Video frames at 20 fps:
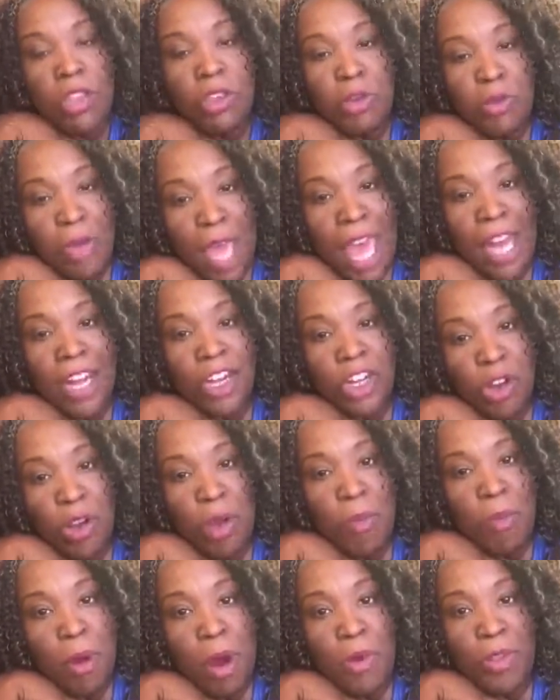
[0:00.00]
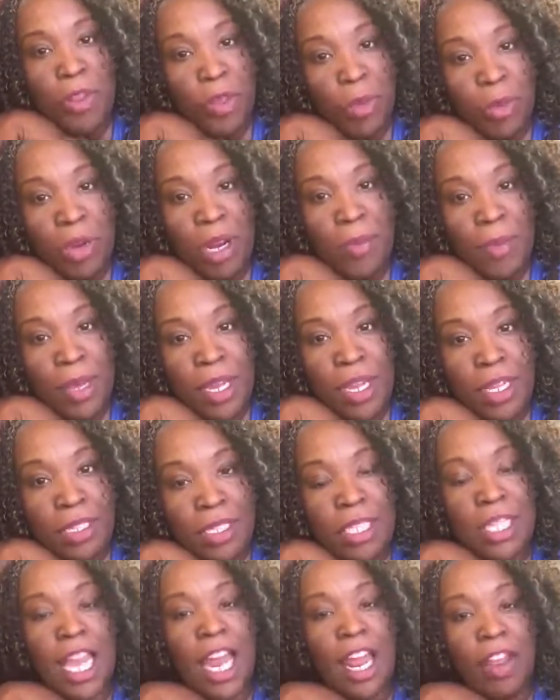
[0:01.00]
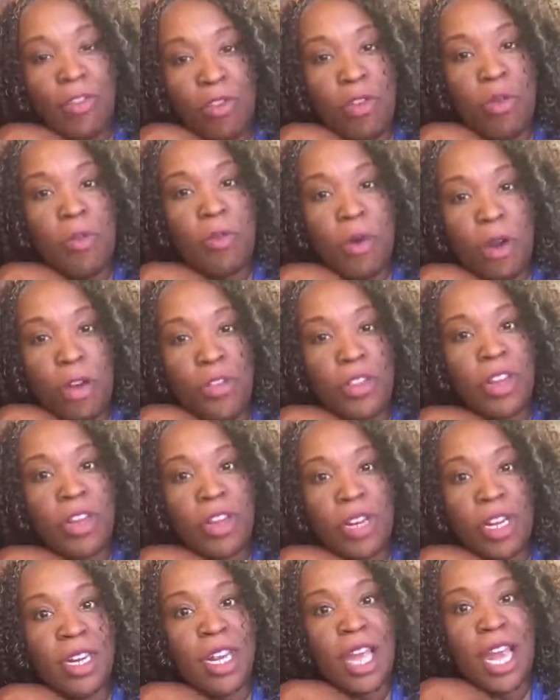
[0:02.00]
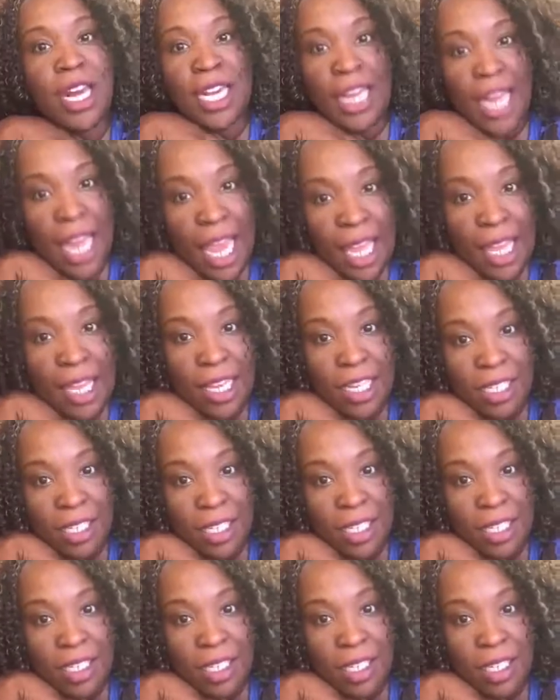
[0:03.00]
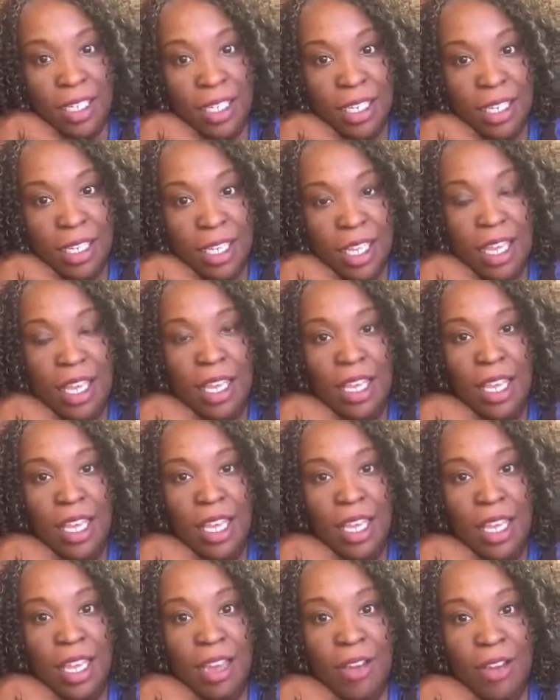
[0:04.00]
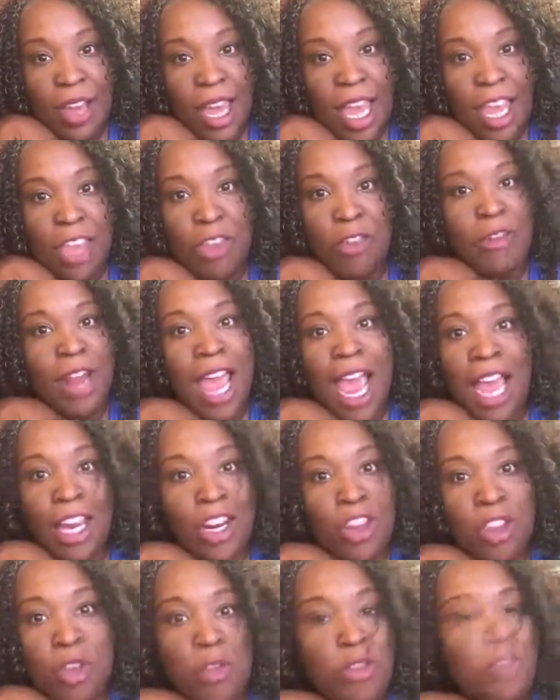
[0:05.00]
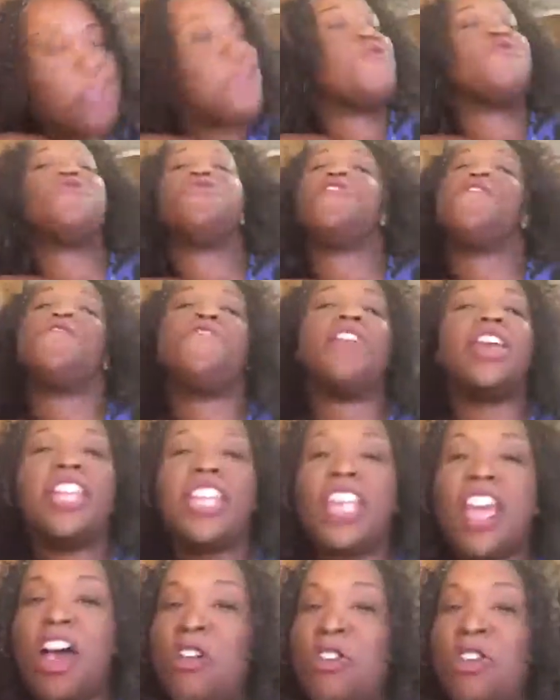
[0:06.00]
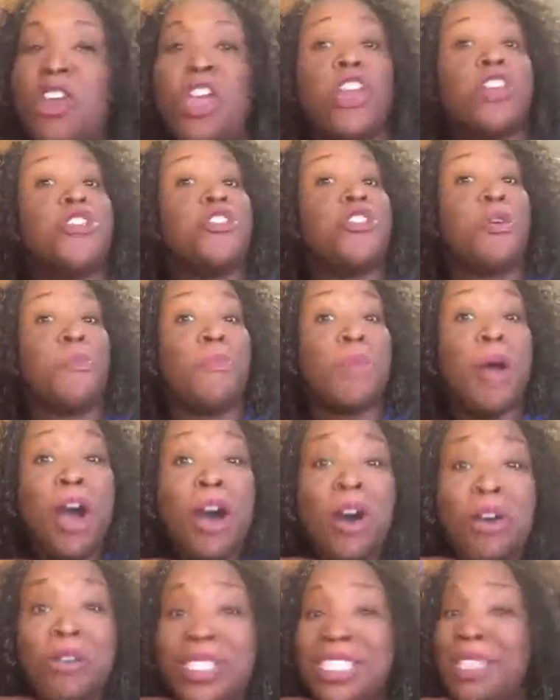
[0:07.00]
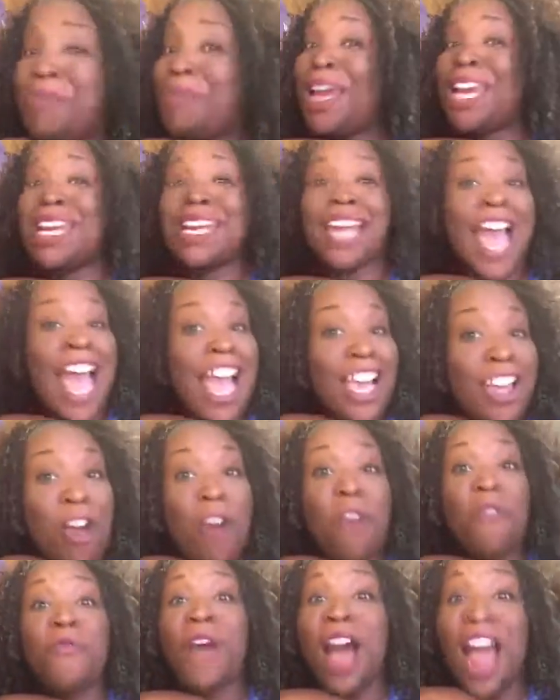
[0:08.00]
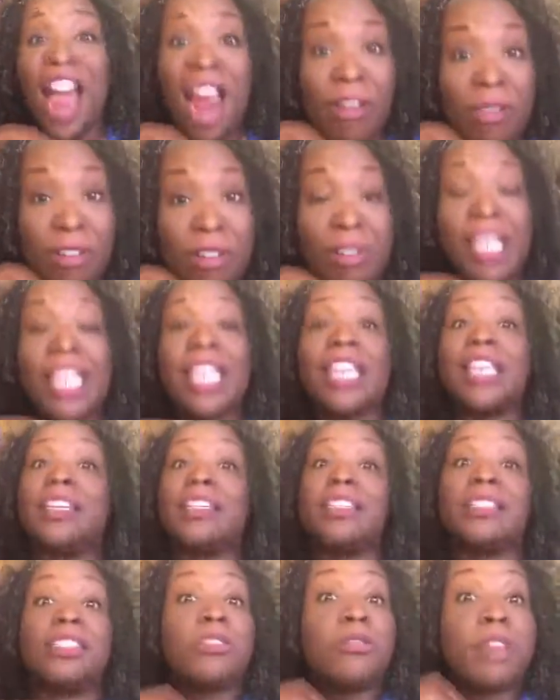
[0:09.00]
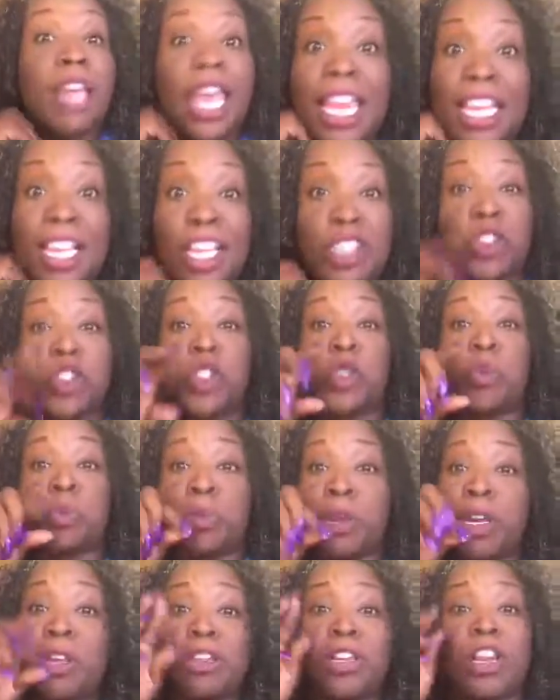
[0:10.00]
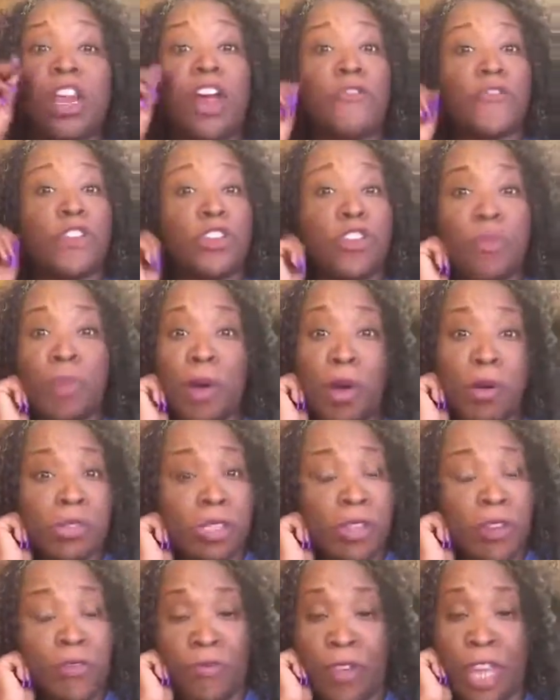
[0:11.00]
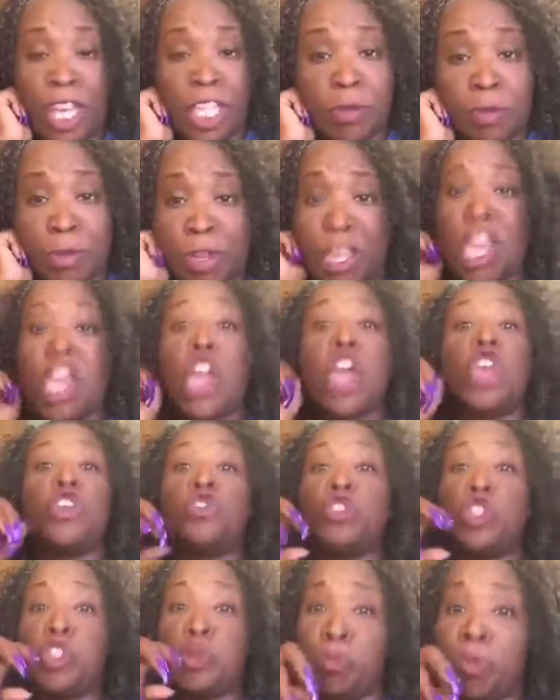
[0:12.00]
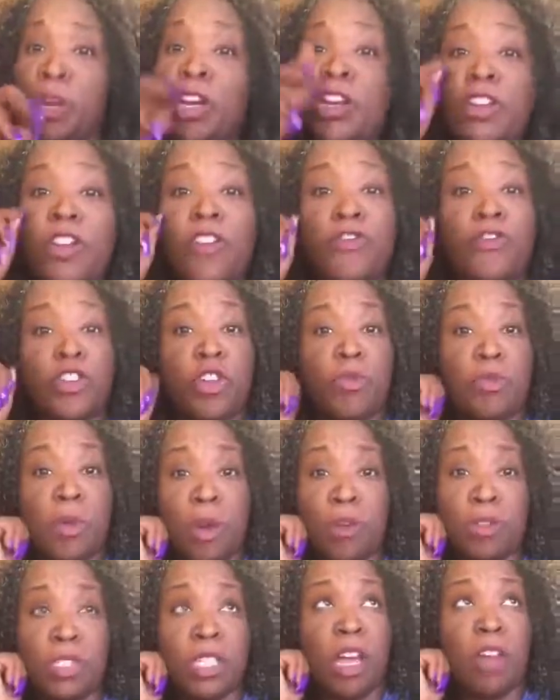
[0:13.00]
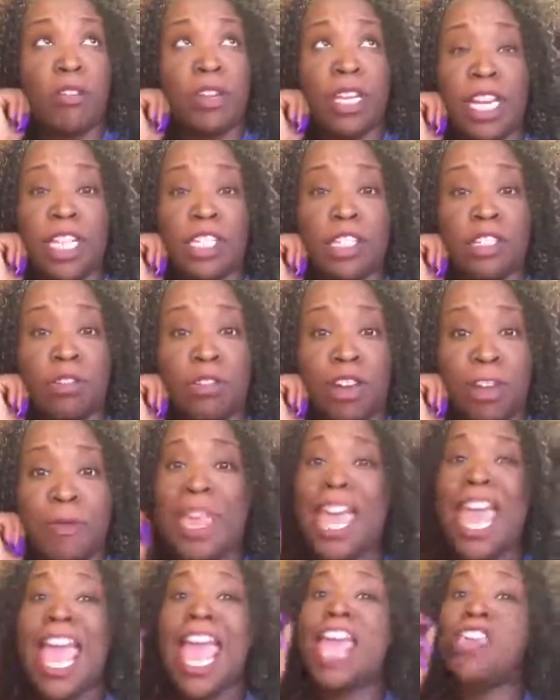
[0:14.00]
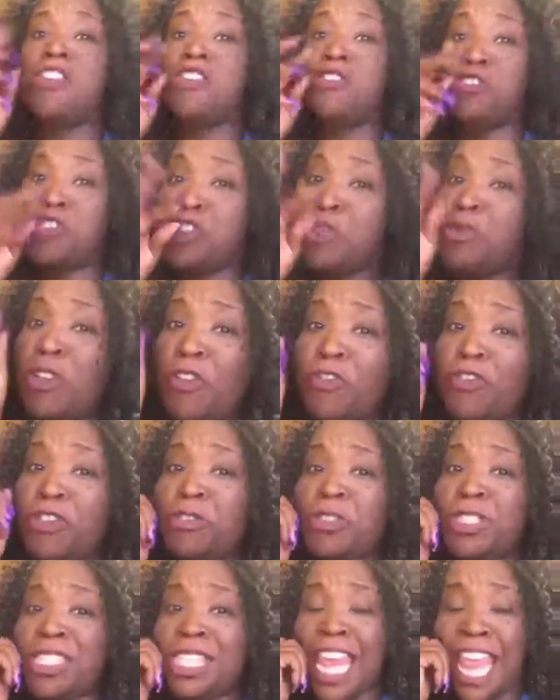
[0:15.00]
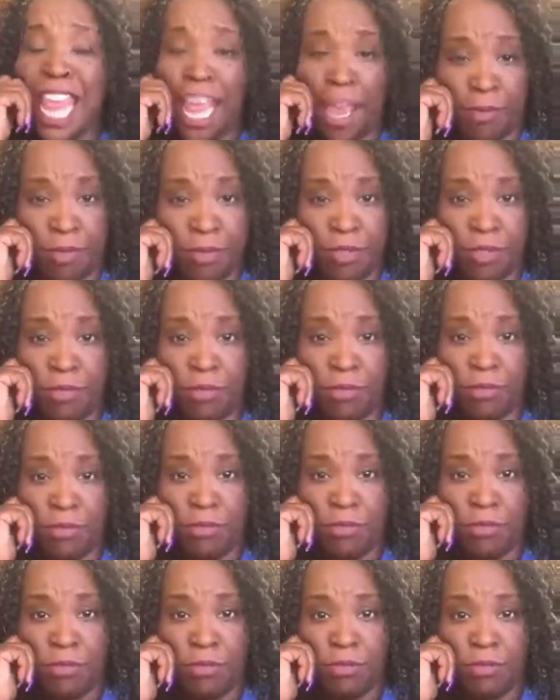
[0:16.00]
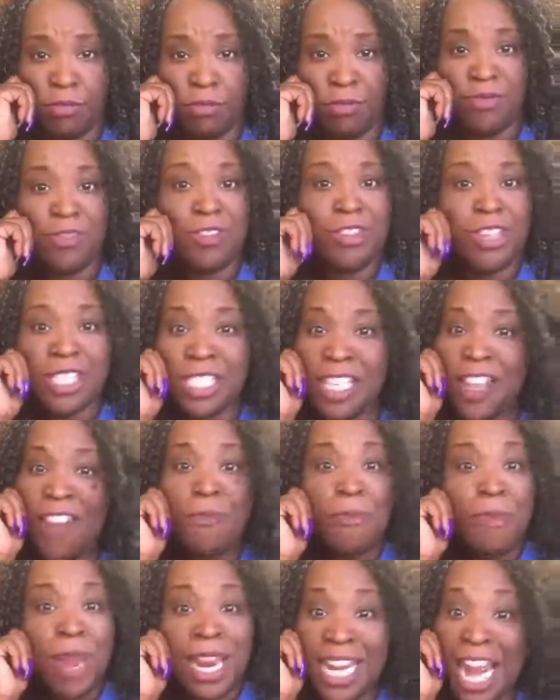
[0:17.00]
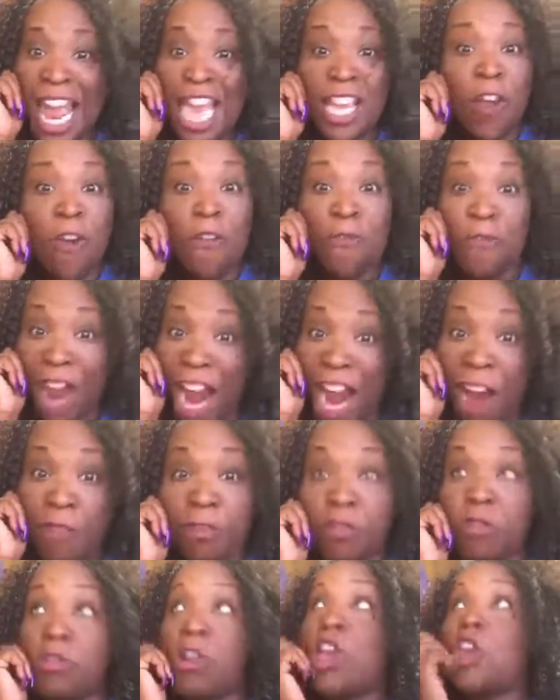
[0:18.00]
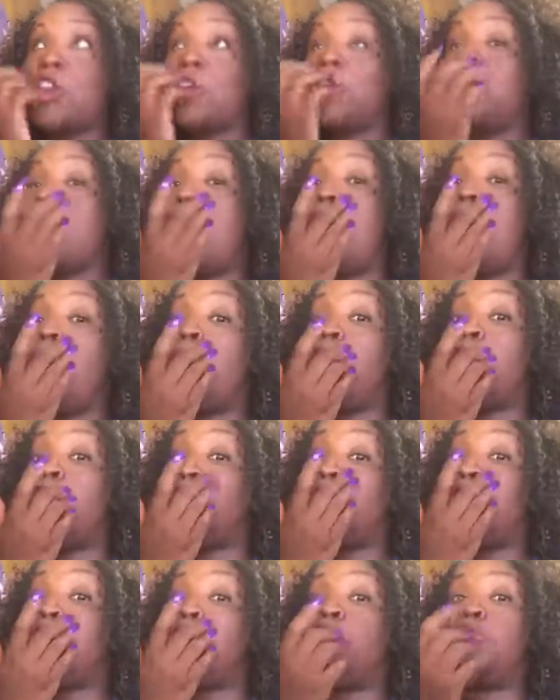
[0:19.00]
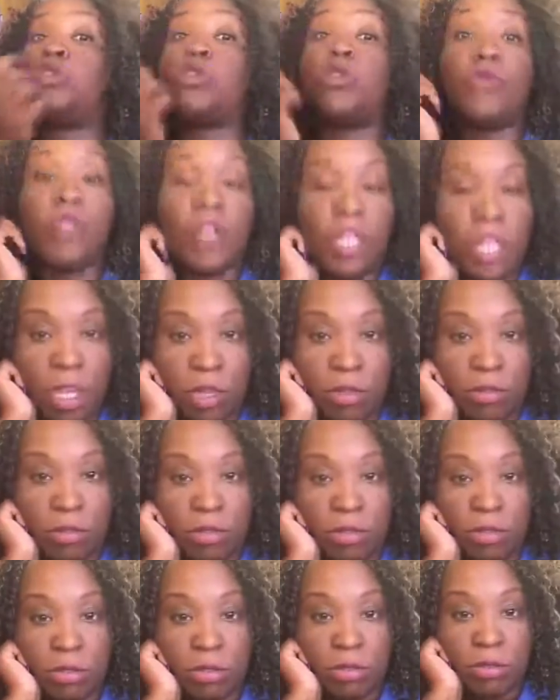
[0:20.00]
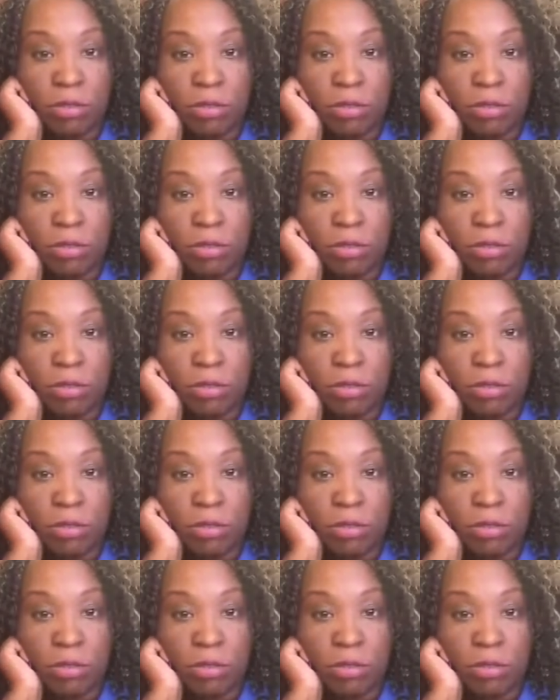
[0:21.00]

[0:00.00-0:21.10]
You got to do it more than 3 months. You got to do more than 90 days. Okay, you're not gonna your video, your post may not go viral in 2 days because you sprinkle a few posts on Facebook, you sprinkle a few posts on Instagram, and you do a few snaps. Your stuff may not go viral. You got 1 or 2 YouTube videos.